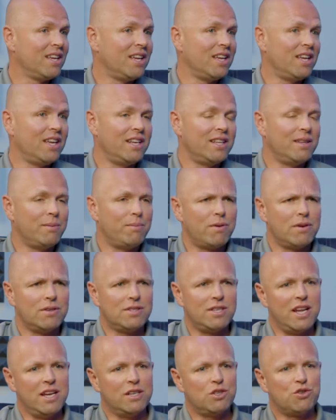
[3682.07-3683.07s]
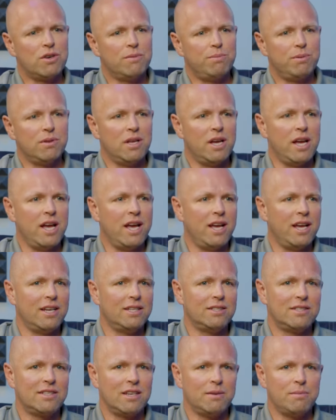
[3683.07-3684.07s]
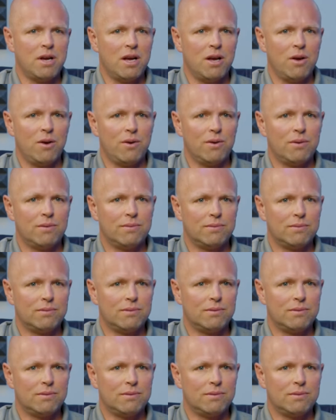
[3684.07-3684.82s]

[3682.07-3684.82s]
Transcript: and the person had AAA and somehow